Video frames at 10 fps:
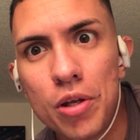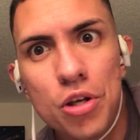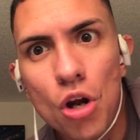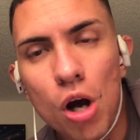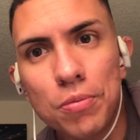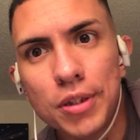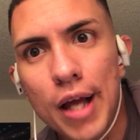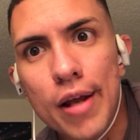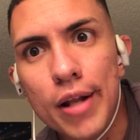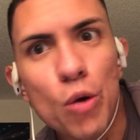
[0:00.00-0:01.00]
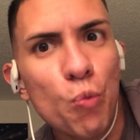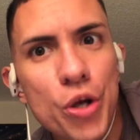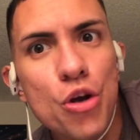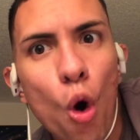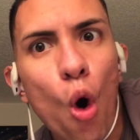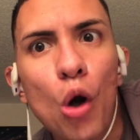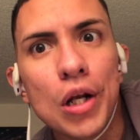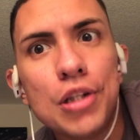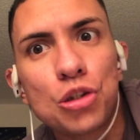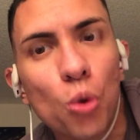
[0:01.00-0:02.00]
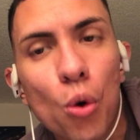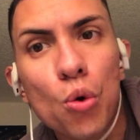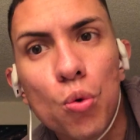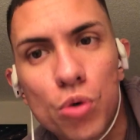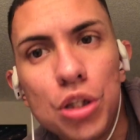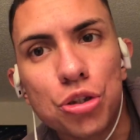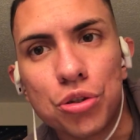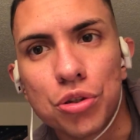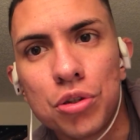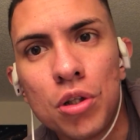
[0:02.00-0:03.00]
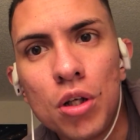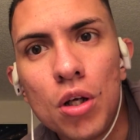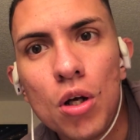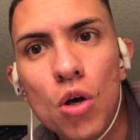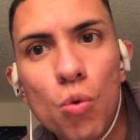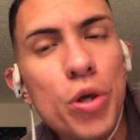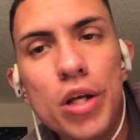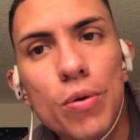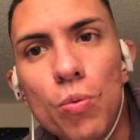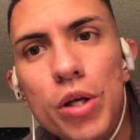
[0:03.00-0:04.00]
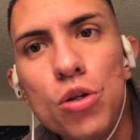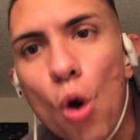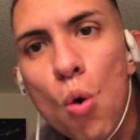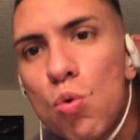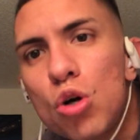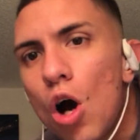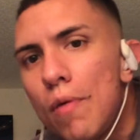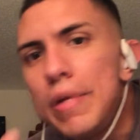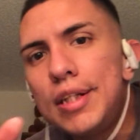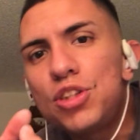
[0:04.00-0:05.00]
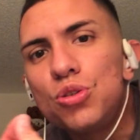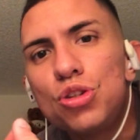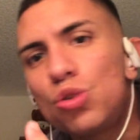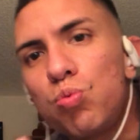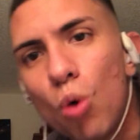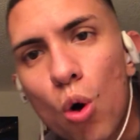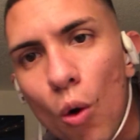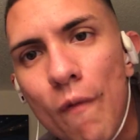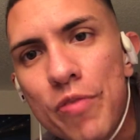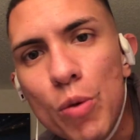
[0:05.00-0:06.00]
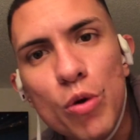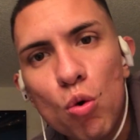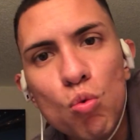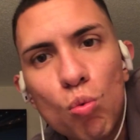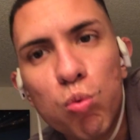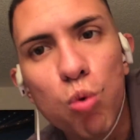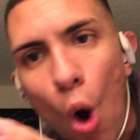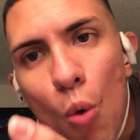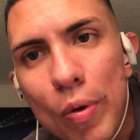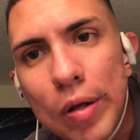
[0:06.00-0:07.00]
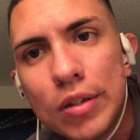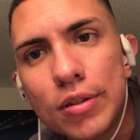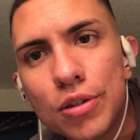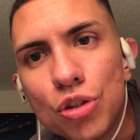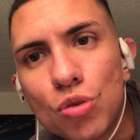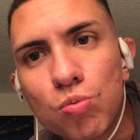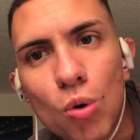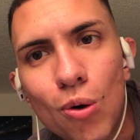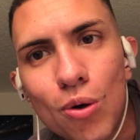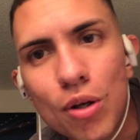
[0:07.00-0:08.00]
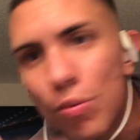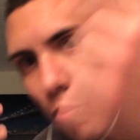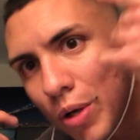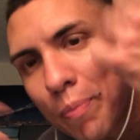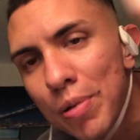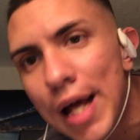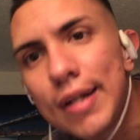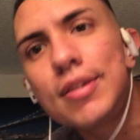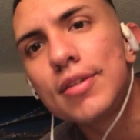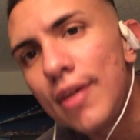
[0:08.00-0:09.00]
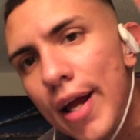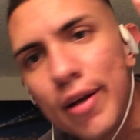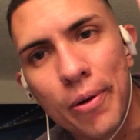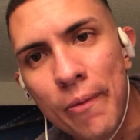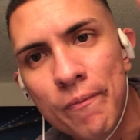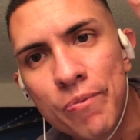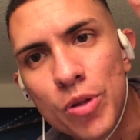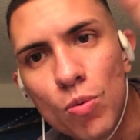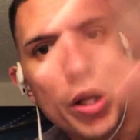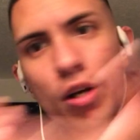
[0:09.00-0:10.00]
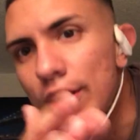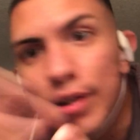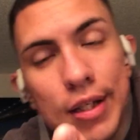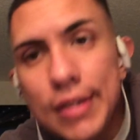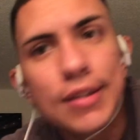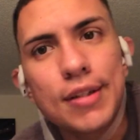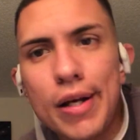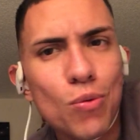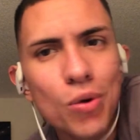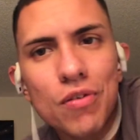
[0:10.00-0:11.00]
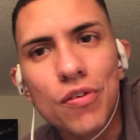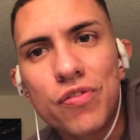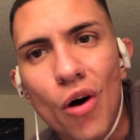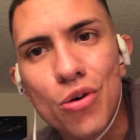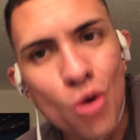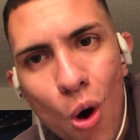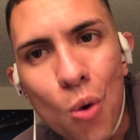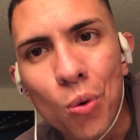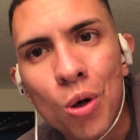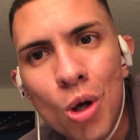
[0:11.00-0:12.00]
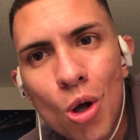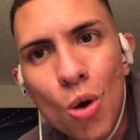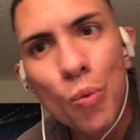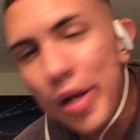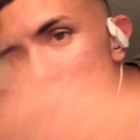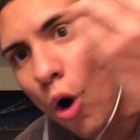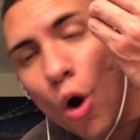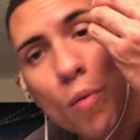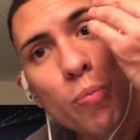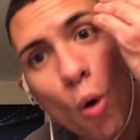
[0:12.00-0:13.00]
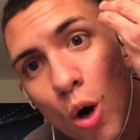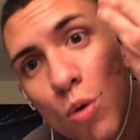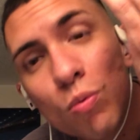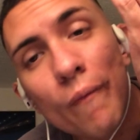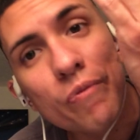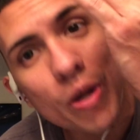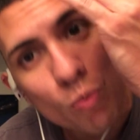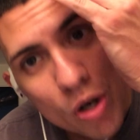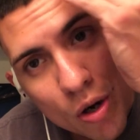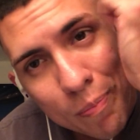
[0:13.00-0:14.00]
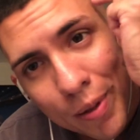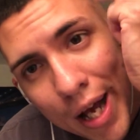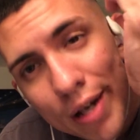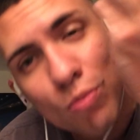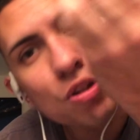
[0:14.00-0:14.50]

You know what I'm saying? Like, we are historical creatures we we don't come into this world and we don't grow into this world with a blank slate, like a clean slate, whatever the fuck. No, we are born and we are implanted